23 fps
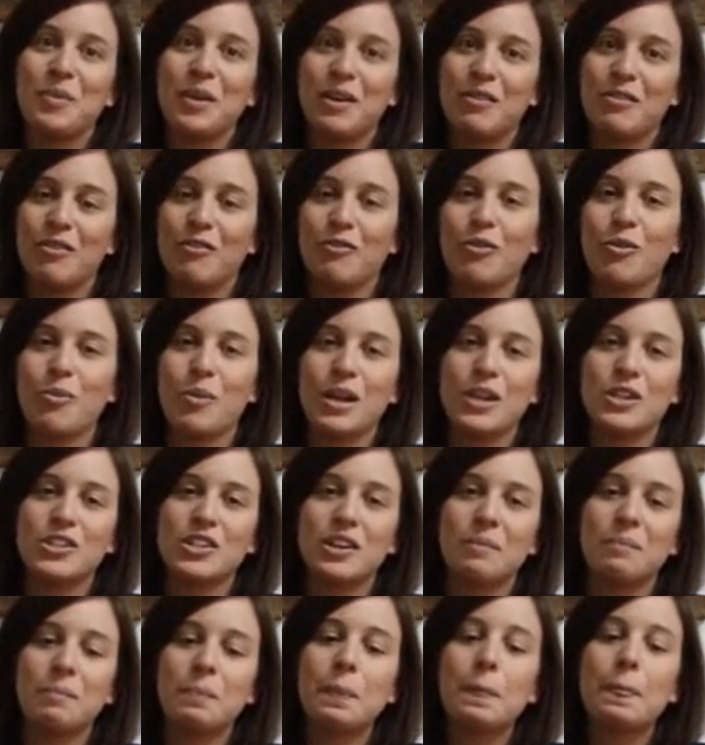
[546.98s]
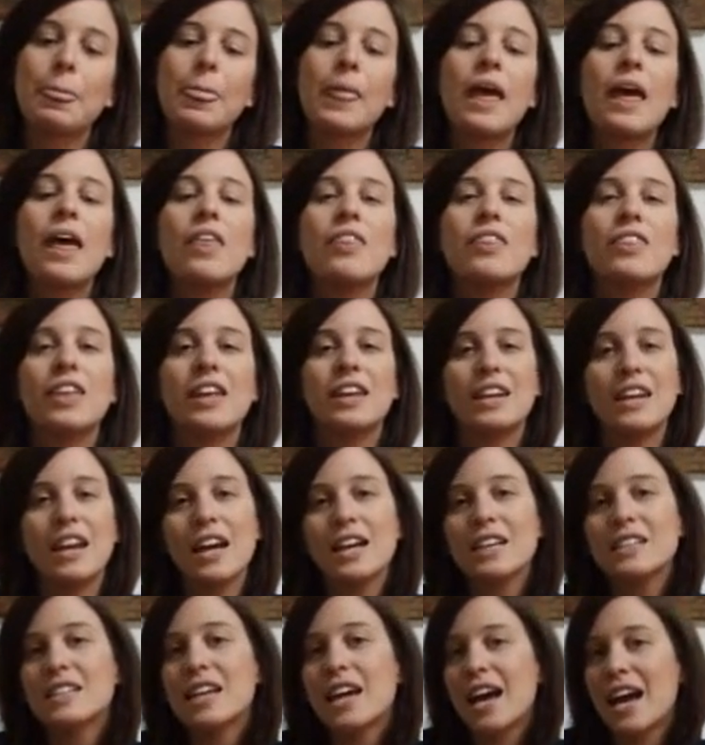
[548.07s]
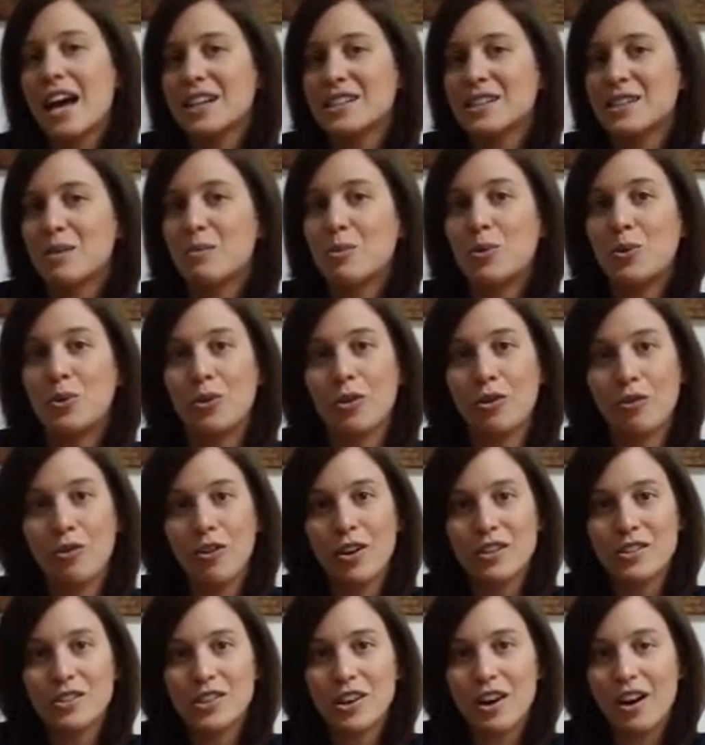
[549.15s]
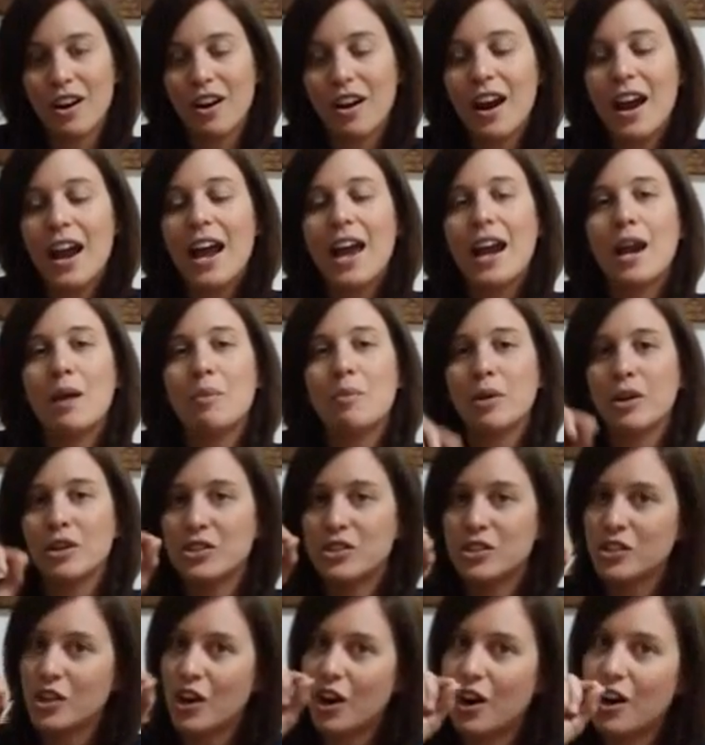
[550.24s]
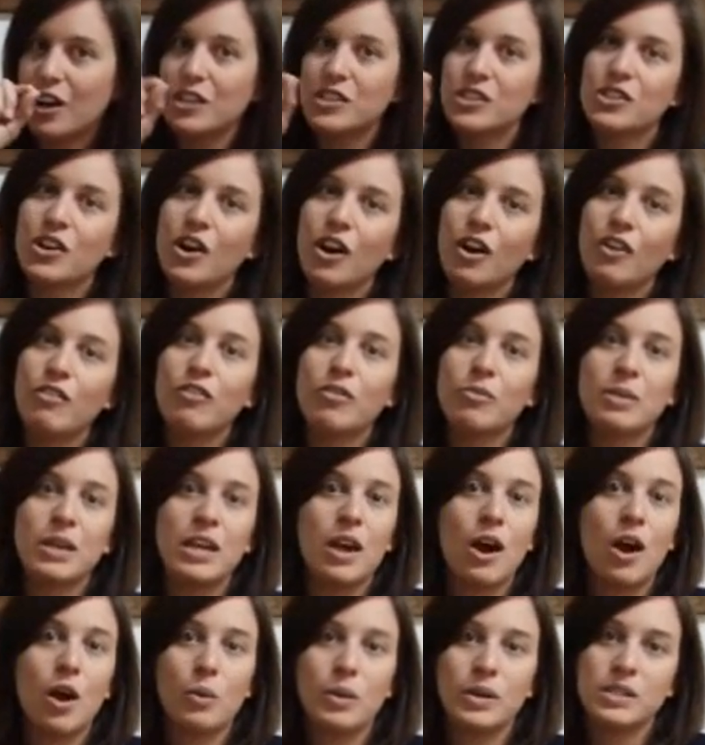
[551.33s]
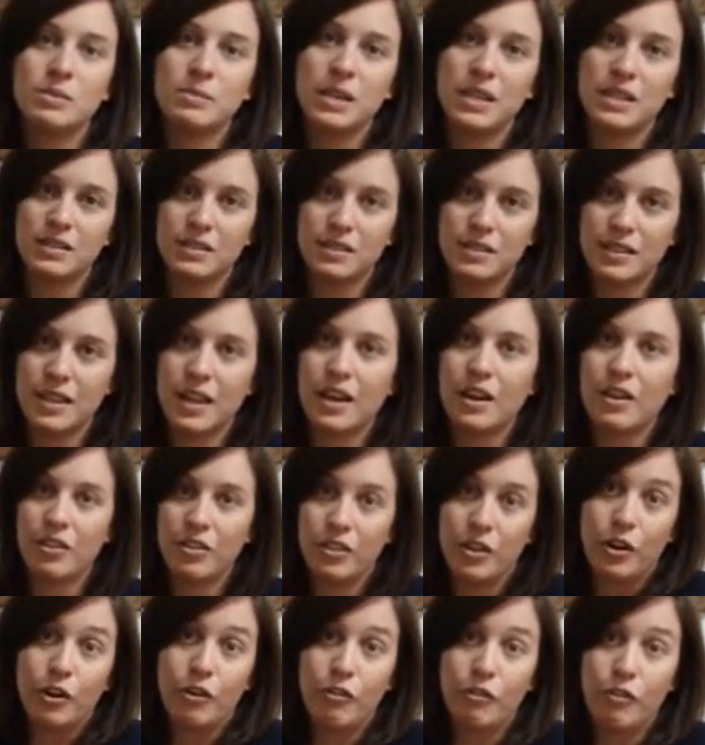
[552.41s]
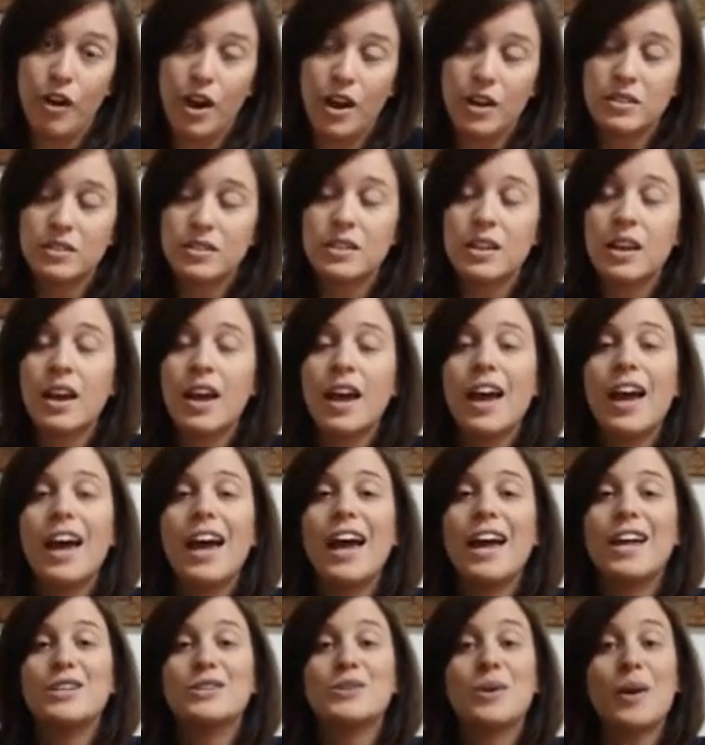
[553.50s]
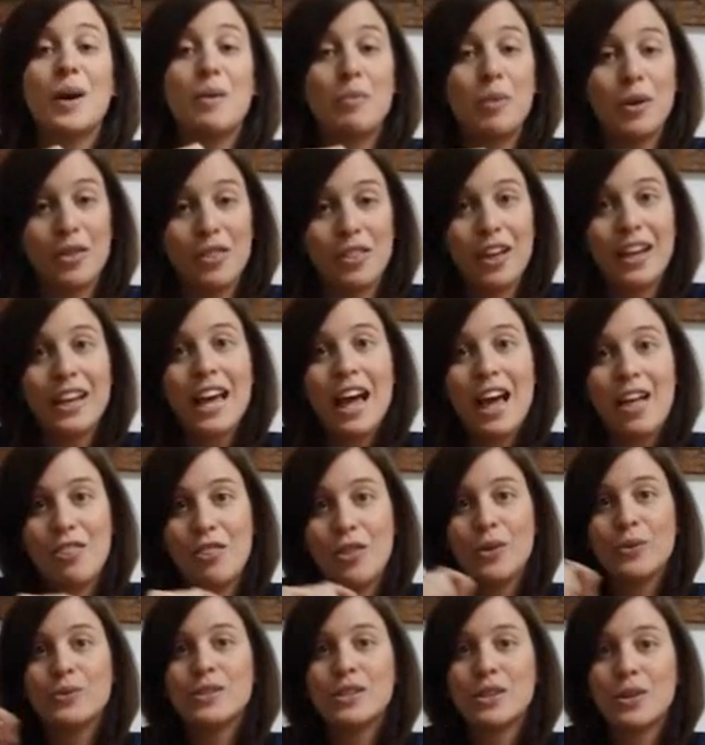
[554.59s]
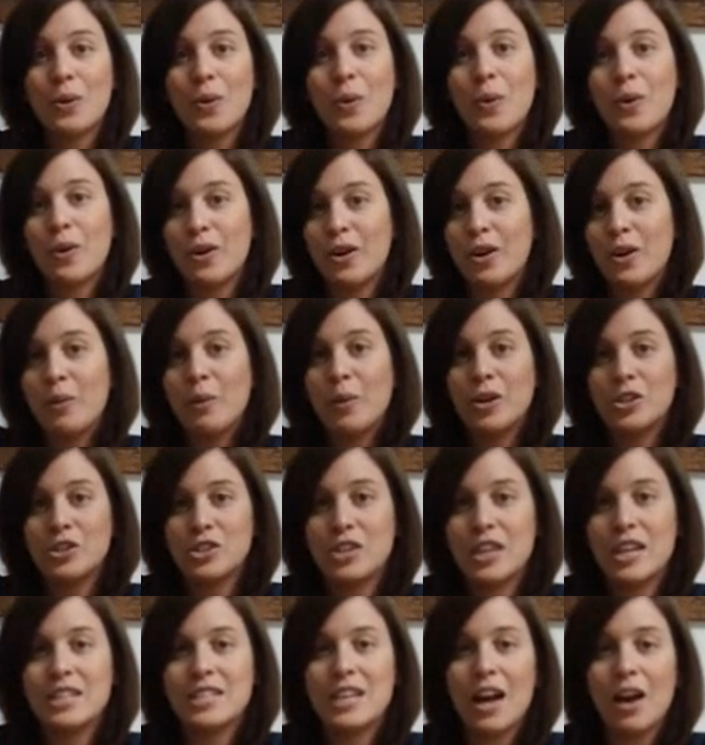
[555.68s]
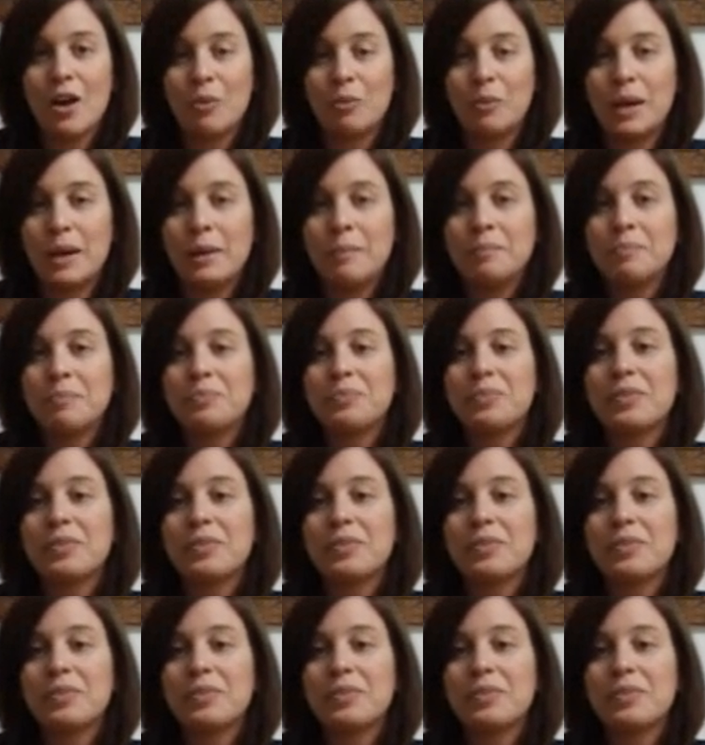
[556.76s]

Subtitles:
bit of information. Then next I ask them who their friends are, and I put a star. A star for me always means that they're a friend. And so I put, again, those in the order in which they tell me.